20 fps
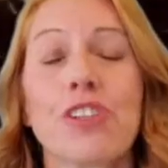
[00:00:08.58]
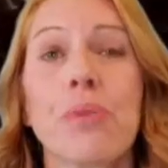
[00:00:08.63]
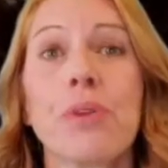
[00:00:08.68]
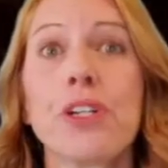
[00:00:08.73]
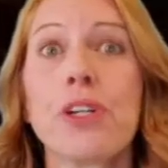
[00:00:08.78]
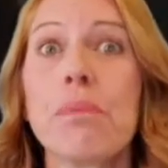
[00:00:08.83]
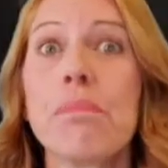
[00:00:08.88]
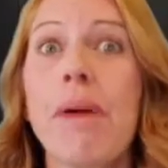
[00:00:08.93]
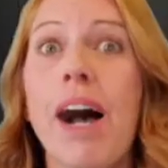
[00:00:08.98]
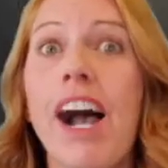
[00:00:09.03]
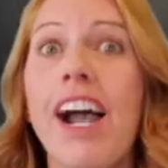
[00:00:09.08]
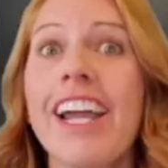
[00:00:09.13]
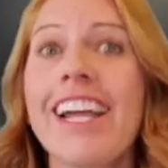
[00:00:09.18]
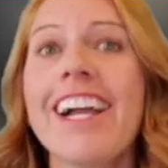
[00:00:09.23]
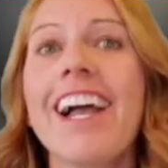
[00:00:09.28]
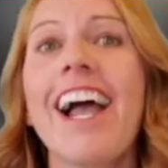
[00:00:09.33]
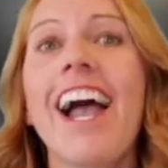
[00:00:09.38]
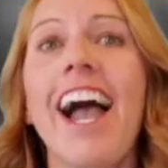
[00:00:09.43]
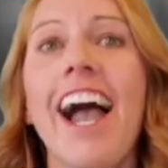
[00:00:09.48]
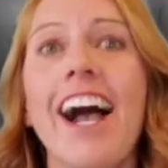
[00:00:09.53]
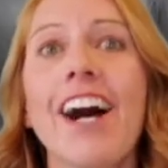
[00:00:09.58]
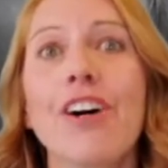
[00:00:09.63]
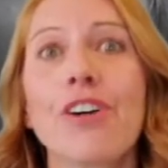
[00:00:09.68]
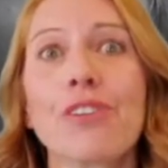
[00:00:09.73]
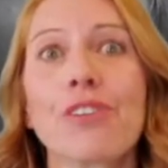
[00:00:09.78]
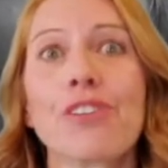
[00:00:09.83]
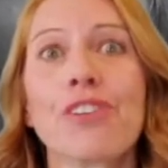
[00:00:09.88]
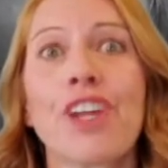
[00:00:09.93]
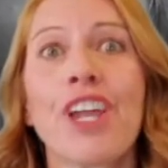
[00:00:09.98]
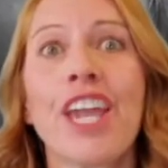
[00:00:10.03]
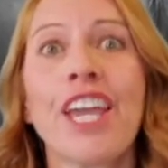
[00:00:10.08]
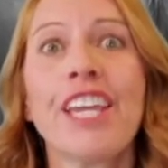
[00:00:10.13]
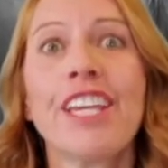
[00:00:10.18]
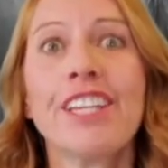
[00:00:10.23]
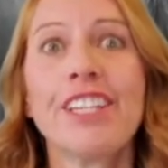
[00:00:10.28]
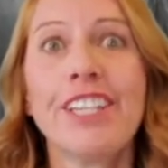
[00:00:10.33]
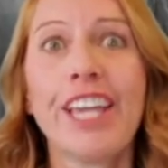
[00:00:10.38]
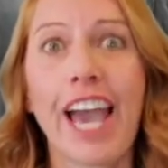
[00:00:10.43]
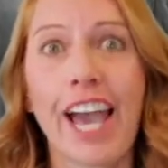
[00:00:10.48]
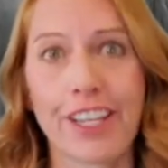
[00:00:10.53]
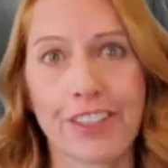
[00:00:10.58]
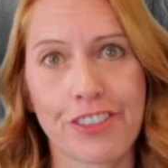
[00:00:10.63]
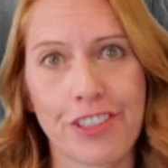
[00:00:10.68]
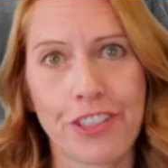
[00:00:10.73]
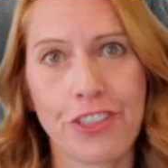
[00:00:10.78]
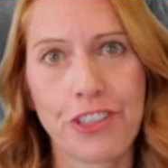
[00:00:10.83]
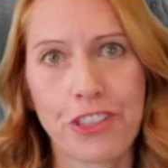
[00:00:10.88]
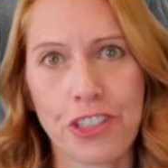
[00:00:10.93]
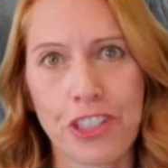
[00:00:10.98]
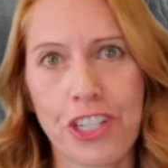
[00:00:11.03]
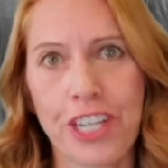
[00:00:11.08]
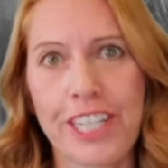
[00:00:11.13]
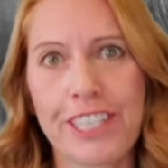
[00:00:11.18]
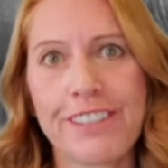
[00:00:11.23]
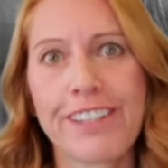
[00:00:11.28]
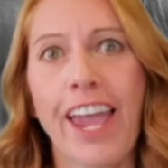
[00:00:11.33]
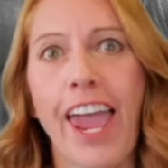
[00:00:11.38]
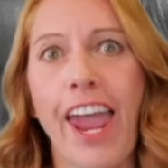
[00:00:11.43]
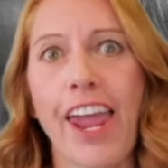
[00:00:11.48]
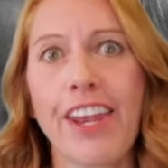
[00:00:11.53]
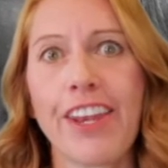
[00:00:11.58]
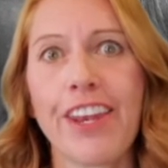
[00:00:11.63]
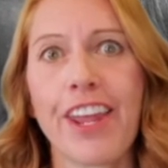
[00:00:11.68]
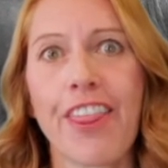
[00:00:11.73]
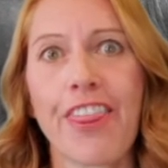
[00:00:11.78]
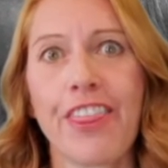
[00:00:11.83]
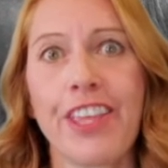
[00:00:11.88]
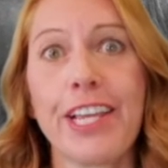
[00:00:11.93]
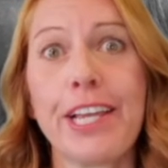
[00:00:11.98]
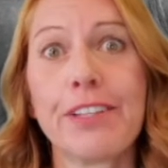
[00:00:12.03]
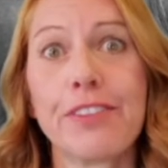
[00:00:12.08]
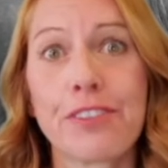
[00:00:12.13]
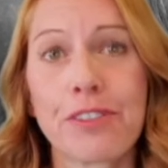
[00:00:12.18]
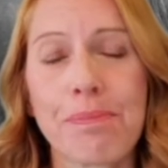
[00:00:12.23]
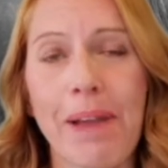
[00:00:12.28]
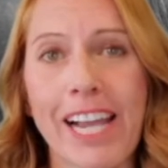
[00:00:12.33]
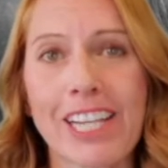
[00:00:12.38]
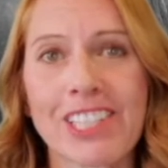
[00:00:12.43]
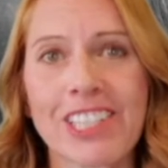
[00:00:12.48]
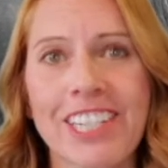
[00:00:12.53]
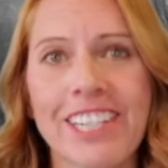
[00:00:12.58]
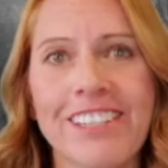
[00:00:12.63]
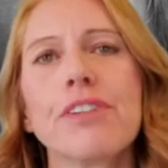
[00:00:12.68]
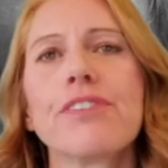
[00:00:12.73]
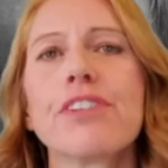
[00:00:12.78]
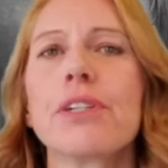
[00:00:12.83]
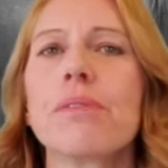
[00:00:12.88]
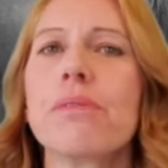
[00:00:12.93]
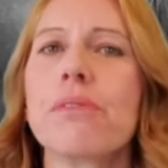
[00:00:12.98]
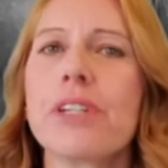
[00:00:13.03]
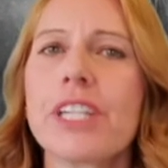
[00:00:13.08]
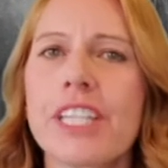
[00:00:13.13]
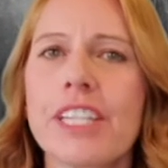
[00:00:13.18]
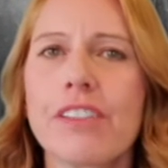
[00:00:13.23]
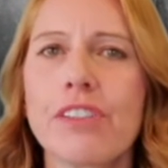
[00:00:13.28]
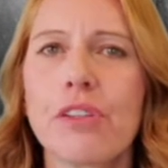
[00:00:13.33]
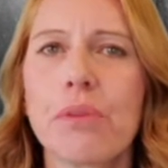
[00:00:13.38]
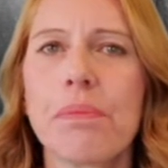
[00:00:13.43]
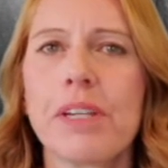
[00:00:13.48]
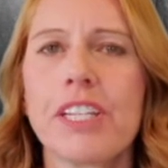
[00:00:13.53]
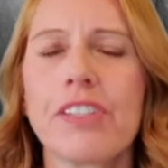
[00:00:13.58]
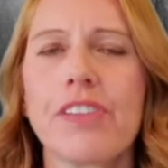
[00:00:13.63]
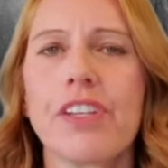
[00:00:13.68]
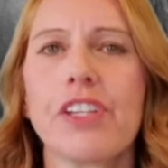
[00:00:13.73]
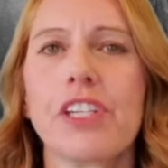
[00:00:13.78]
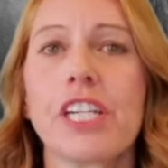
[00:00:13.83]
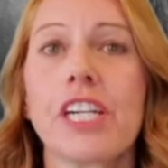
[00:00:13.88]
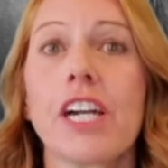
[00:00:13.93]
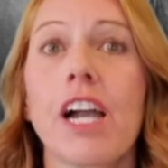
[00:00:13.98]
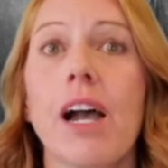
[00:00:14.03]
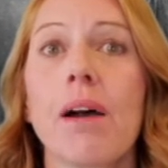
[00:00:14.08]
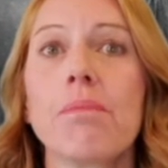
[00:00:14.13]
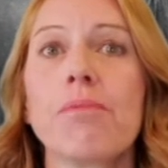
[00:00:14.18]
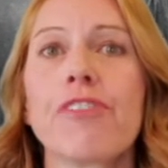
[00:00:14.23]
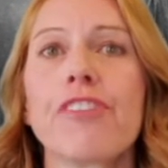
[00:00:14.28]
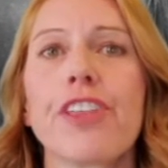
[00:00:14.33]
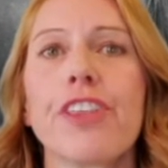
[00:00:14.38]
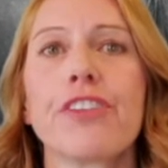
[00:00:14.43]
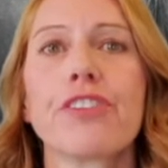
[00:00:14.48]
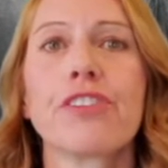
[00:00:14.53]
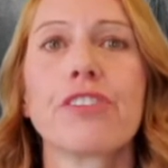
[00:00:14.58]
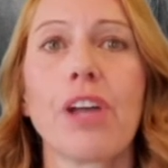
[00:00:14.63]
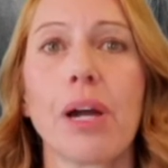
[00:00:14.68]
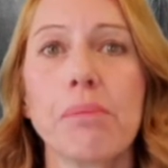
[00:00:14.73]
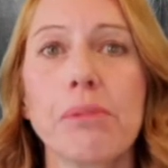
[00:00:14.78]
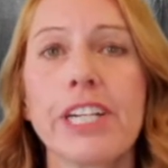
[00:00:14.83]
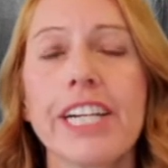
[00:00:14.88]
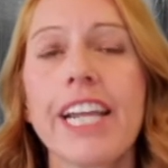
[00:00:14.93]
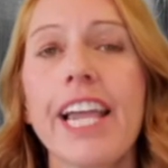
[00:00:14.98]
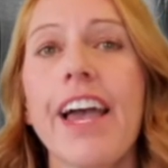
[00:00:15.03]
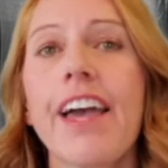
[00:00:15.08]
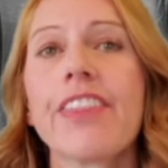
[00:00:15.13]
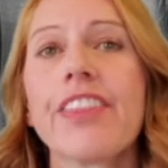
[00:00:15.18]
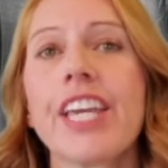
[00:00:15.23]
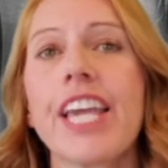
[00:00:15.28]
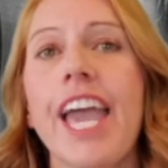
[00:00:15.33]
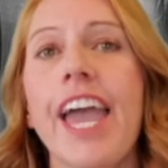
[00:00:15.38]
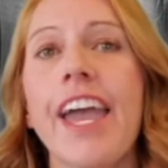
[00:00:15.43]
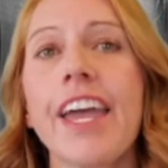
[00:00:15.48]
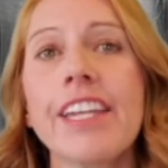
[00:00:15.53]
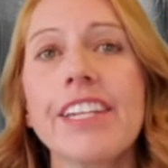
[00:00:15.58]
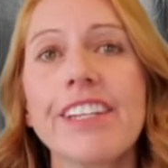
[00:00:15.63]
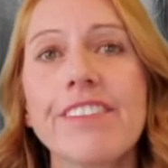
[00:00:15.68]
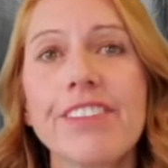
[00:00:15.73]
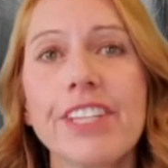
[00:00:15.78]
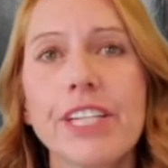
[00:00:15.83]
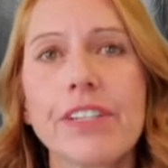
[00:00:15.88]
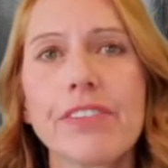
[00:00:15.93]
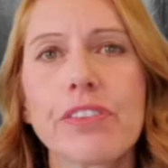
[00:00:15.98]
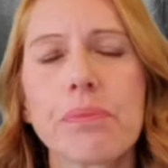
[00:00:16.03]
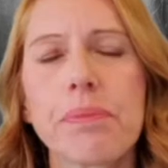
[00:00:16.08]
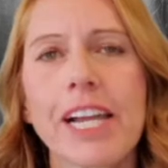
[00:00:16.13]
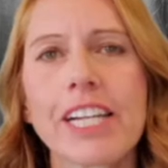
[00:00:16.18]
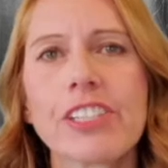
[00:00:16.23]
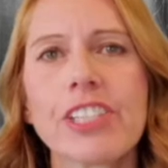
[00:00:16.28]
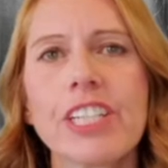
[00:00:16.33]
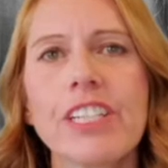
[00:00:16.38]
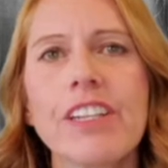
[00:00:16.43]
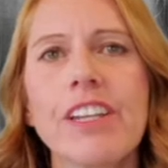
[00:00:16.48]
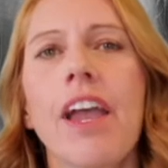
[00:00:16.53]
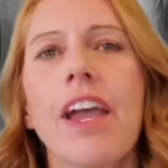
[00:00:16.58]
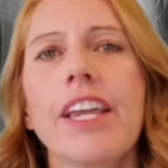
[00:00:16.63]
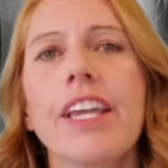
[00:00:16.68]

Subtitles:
when you're buying a house, yes, you should attend the inspection. If you're really too busy, you can come for the summary at the end of the inspection.